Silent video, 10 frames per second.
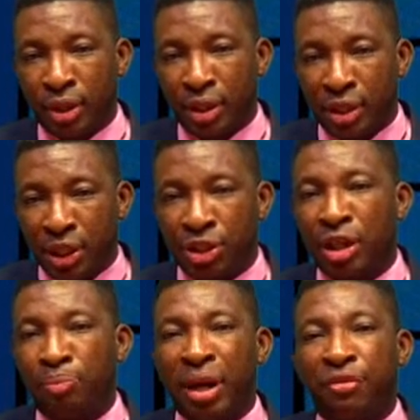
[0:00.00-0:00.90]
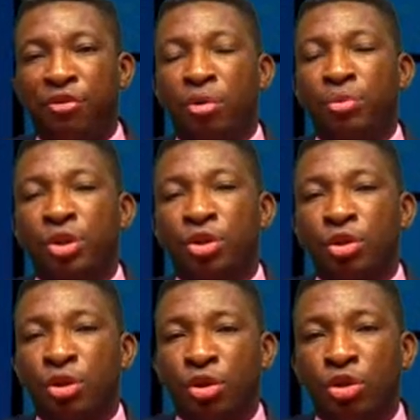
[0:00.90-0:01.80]
digital platforms
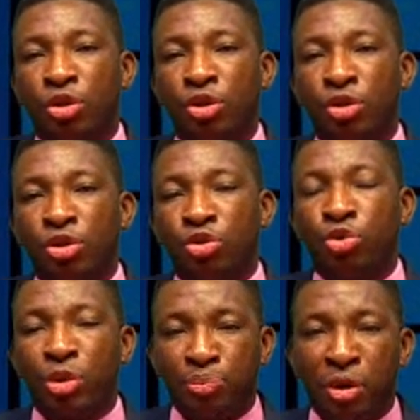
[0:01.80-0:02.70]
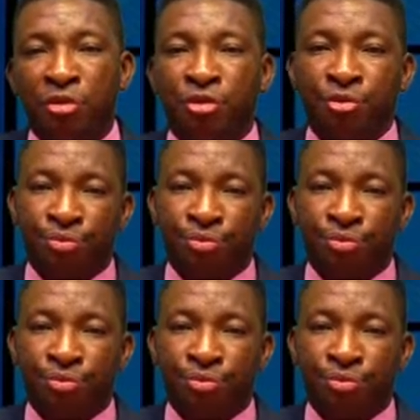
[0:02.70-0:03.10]
to rip off